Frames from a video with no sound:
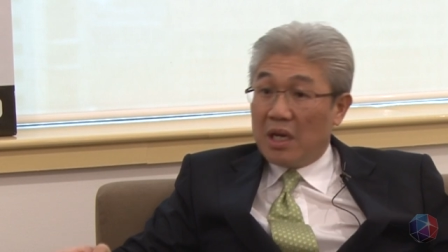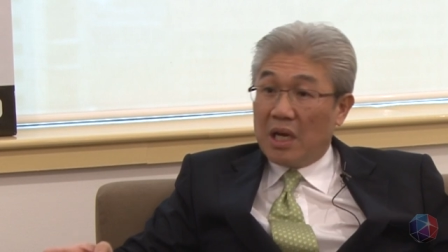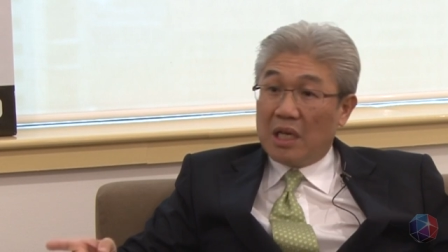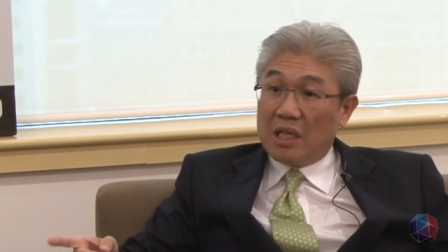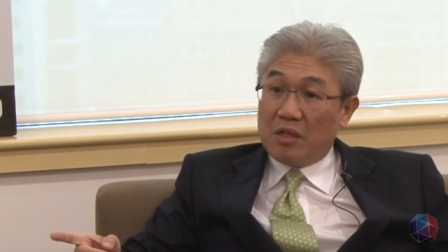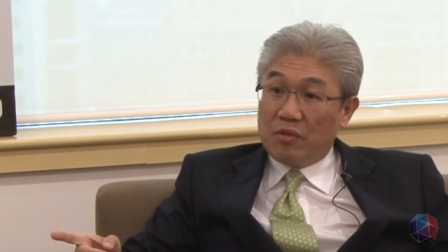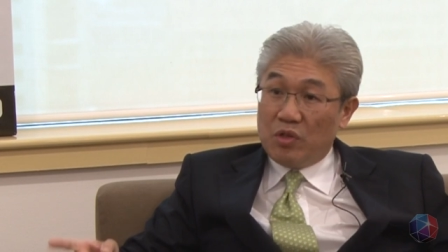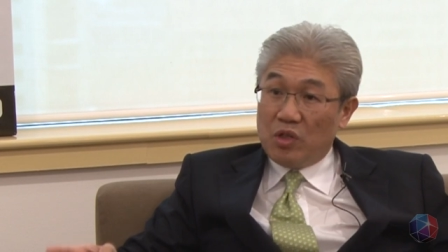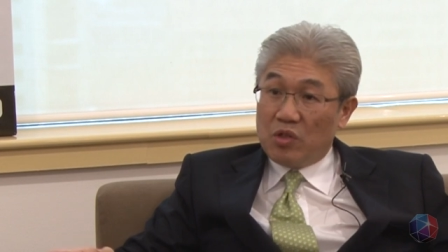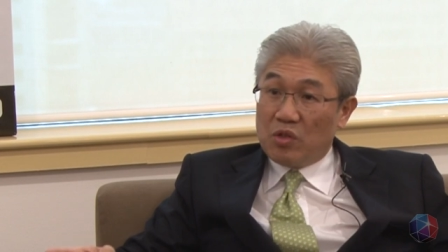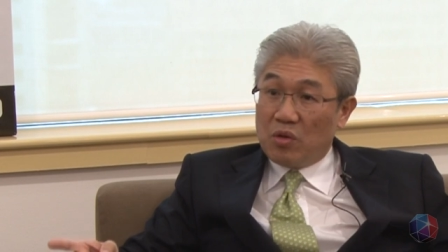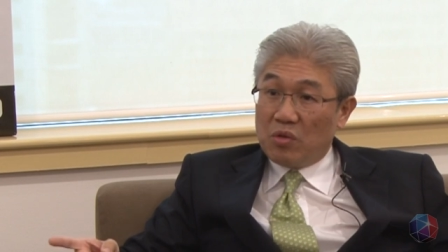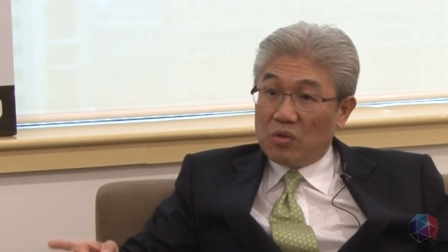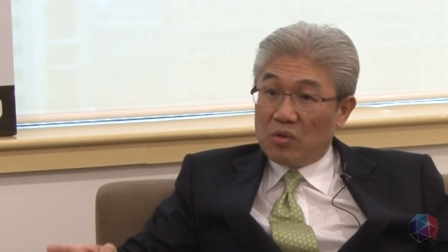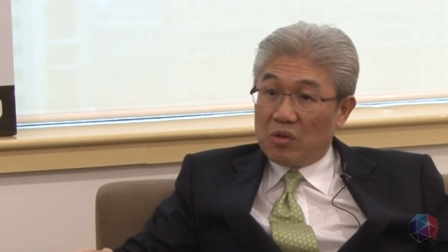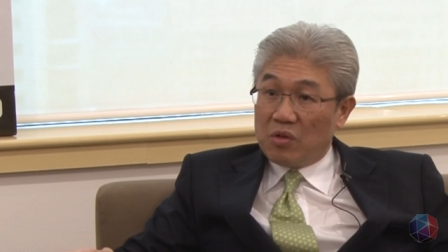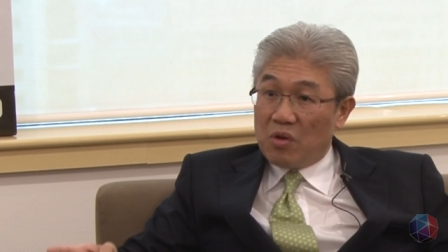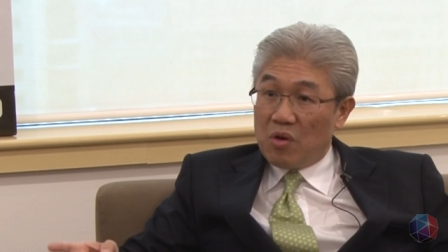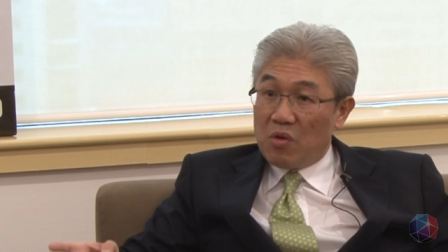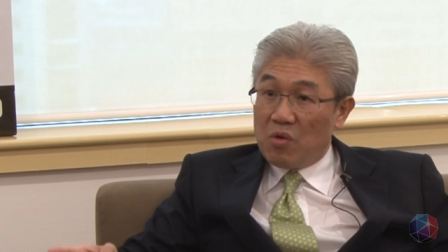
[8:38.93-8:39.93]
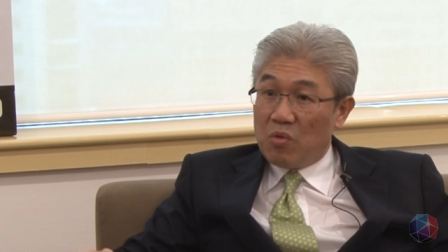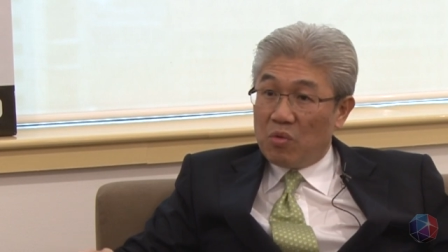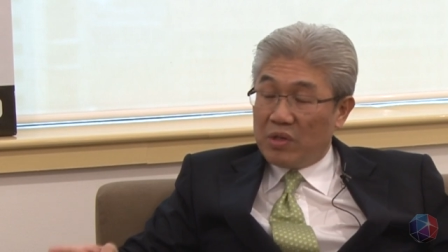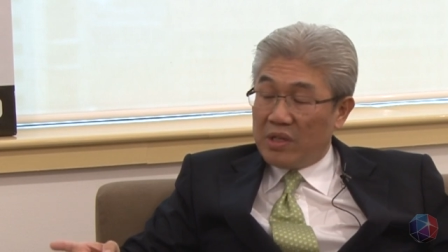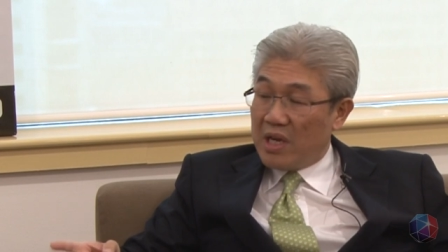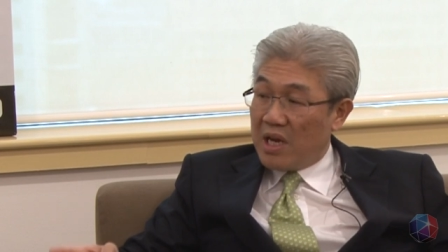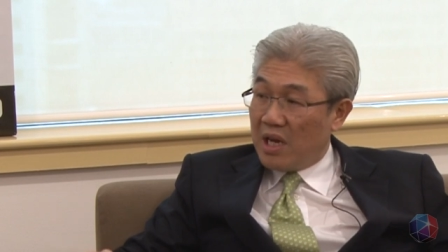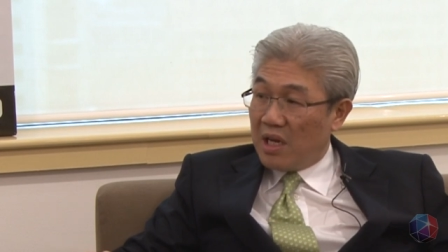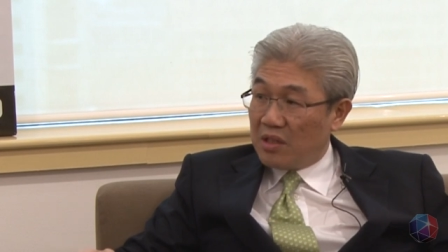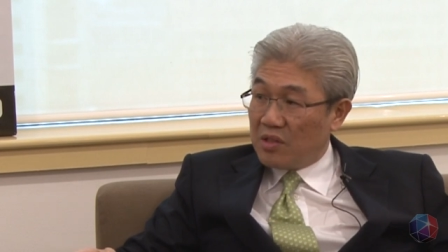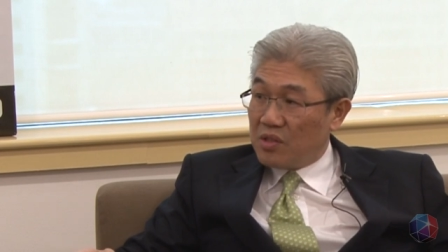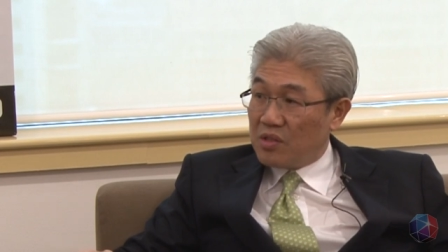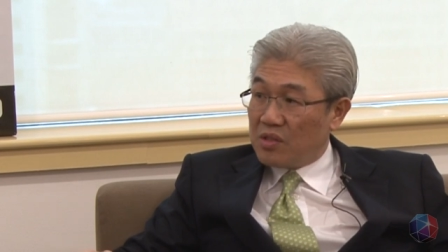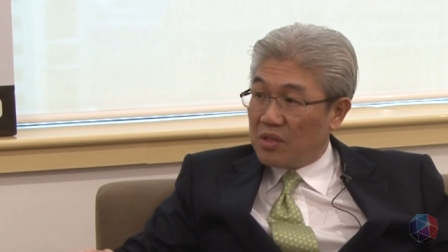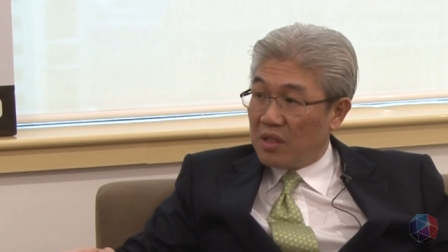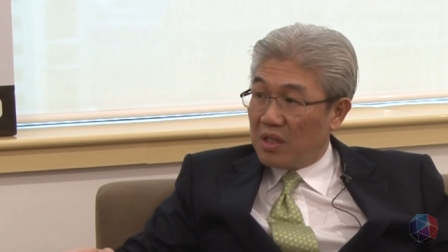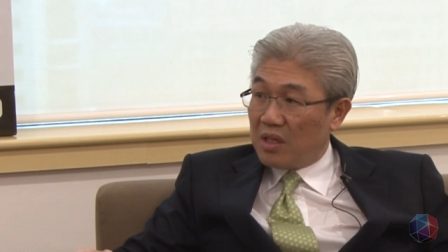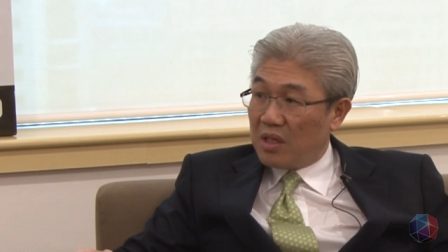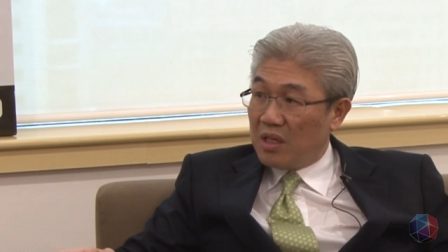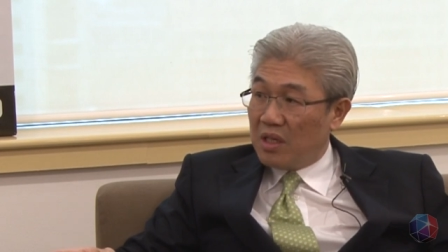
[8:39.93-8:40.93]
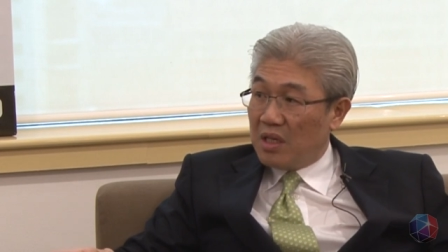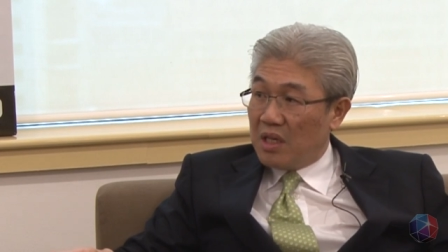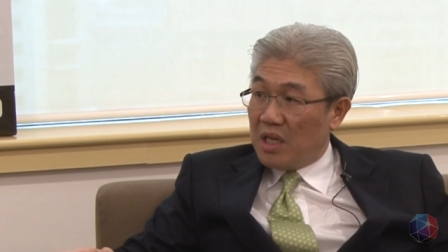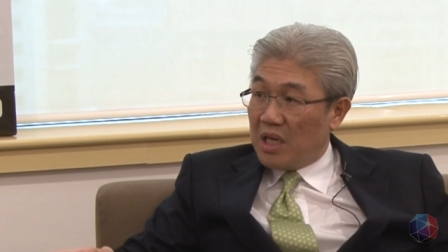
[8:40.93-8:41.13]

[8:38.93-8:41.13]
And if you don't know the answer,